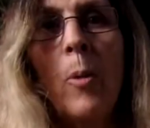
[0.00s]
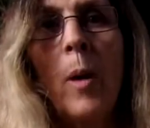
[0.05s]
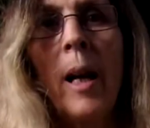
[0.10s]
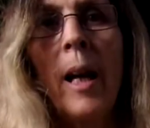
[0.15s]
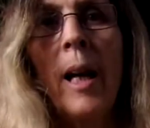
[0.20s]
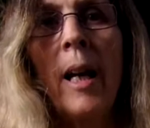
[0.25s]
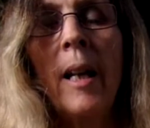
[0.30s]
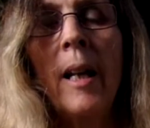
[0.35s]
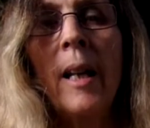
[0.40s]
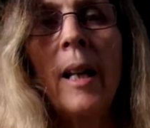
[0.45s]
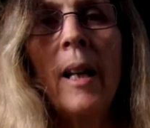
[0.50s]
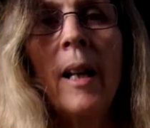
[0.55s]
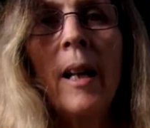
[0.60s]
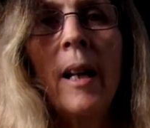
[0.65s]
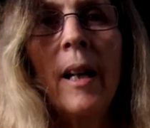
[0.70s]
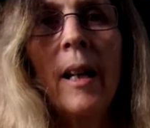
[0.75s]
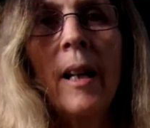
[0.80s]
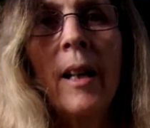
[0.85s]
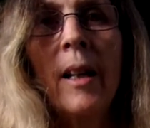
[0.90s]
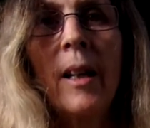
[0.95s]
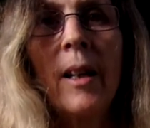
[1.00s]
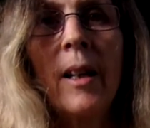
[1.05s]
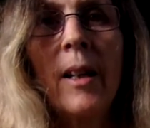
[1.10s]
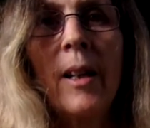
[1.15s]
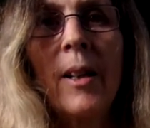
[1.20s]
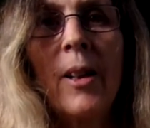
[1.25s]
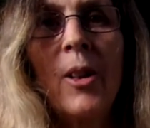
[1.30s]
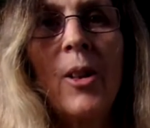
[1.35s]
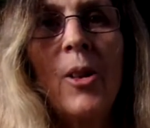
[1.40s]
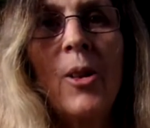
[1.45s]
where
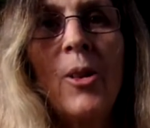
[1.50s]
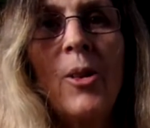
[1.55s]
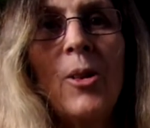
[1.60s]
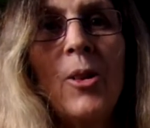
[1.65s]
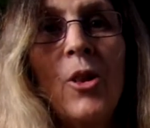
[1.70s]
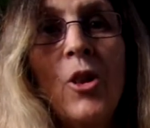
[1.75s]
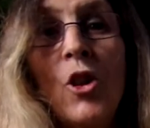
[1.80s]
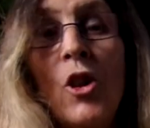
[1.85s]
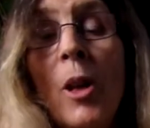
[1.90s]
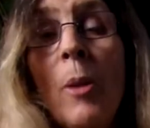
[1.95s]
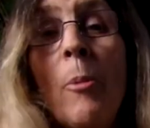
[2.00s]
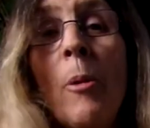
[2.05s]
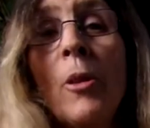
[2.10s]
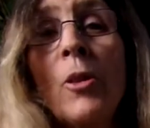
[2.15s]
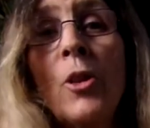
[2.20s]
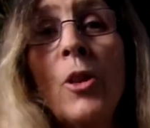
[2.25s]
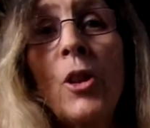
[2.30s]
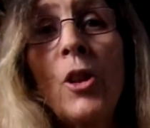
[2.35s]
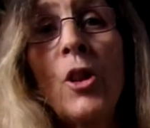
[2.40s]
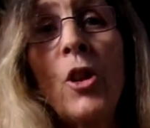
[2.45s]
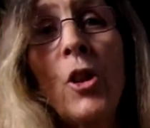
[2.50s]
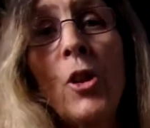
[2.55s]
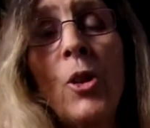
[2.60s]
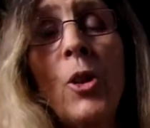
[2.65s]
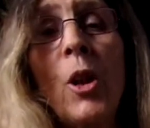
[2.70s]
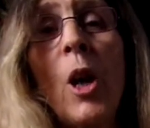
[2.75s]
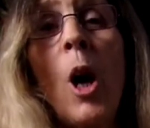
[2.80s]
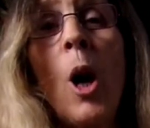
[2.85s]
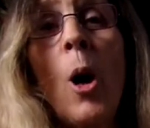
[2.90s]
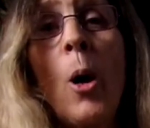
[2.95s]
she wants to
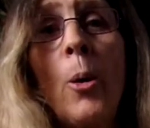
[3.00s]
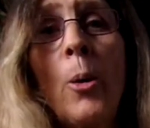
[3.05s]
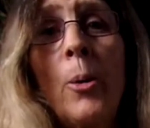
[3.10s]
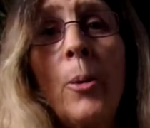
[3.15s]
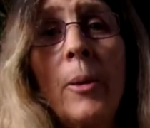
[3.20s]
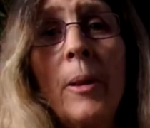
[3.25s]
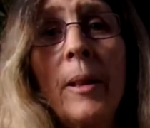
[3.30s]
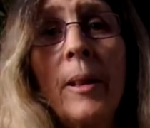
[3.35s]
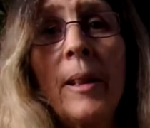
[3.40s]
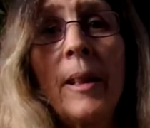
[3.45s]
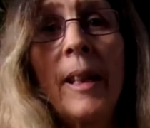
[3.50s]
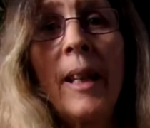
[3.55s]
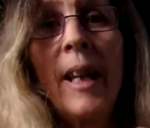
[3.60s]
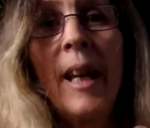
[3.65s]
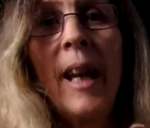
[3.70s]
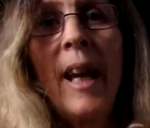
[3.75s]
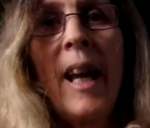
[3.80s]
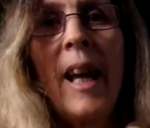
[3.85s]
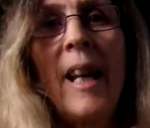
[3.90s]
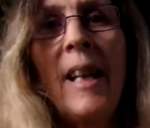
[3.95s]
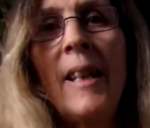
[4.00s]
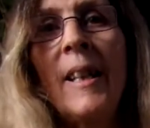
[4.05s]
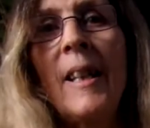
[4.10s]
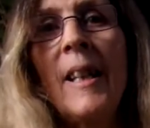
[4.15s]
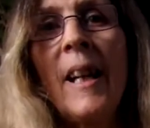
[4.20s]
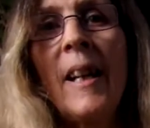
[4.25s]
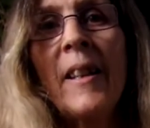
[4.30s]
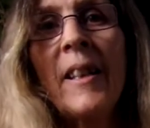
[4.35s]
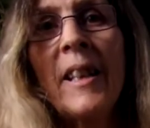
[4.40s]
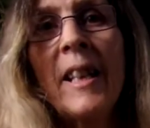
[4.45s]
just go. And
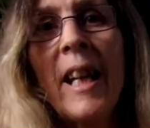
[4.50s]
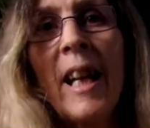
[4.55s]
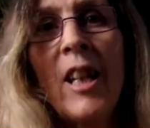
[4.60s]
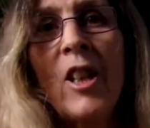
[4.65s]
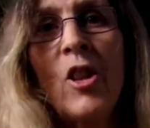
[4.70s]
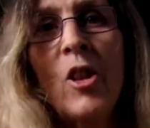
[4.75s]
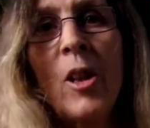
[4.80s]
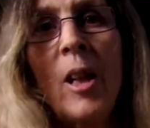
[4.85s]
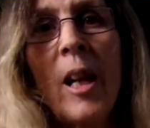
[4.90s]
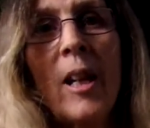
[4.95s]
the other day she